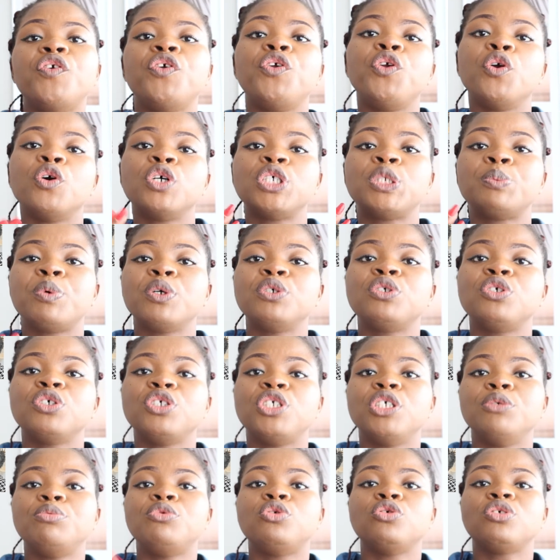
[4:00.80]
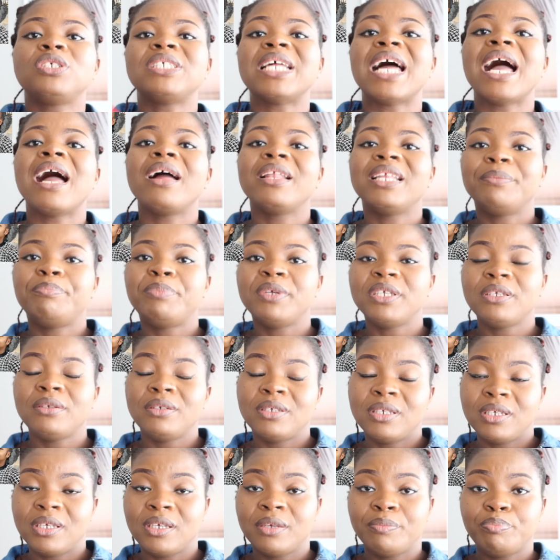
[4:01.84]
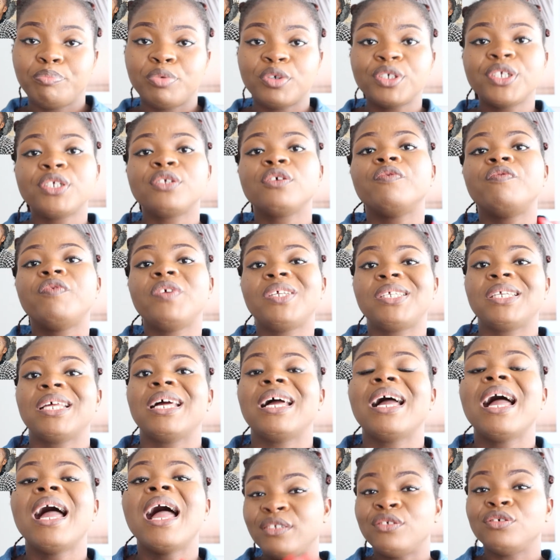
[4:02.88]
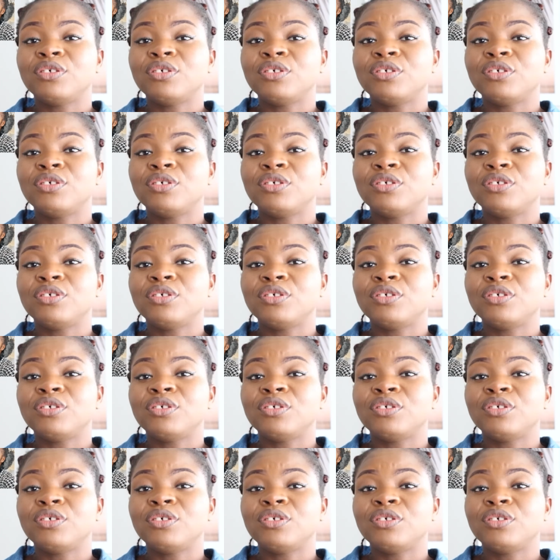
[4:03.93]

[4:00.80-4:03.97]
you your sponsorship to start the process of visa,